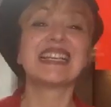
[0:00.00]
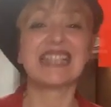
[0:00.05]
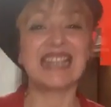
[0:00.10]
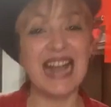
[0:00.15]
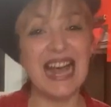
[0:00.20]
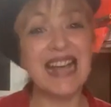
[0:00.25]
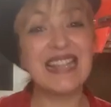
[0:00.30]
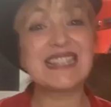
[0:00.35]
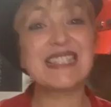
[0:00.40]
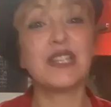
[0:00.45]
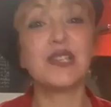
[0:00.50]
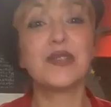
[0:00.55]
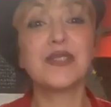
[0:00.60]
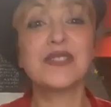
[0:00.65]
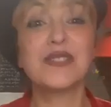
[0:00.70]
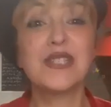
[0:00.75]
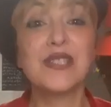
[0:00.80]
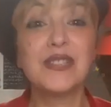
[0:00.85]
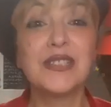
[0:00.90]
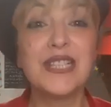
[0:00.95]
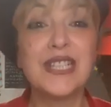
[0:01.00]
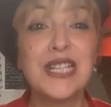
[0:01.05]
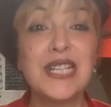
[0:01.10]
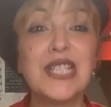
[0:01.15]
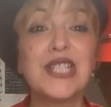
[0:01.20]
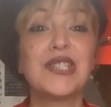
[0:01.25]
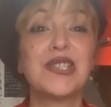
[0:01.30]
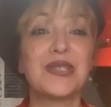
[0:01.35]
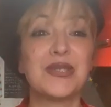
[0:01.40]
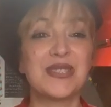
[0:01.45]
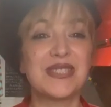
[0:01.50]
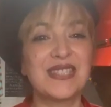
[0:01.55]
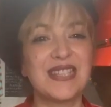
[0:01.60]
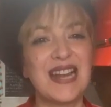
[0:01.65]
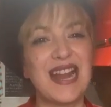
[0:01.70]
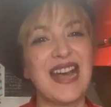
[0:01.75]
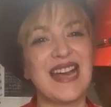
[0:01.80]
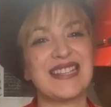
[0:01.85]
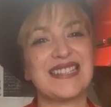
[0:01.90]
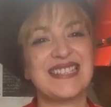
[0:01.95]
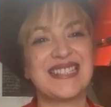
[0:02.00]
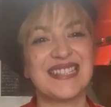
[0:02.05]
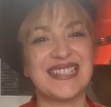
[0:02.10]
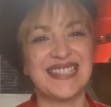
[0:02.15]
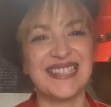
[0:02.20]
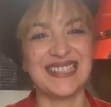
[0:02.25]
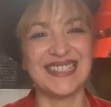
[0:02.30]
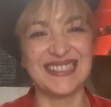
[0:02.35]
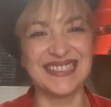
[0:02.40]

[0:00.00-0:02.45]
Grazie, looks so delicious, grazie.